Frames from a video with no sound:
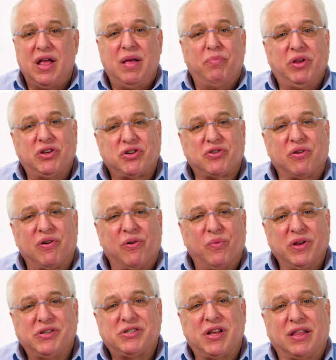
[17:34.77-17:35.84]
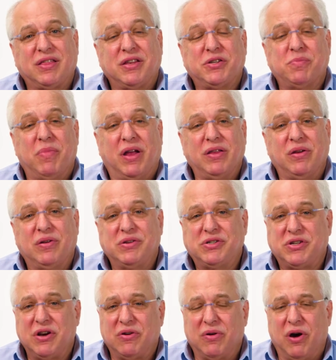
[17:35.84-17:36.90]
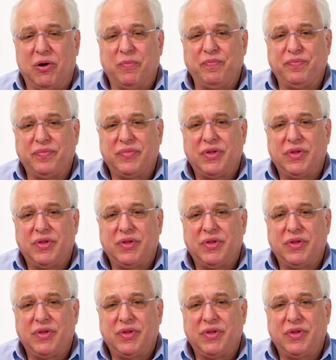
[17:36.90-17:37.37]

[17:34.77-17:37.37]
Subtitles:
be sure to reset this menu to 0.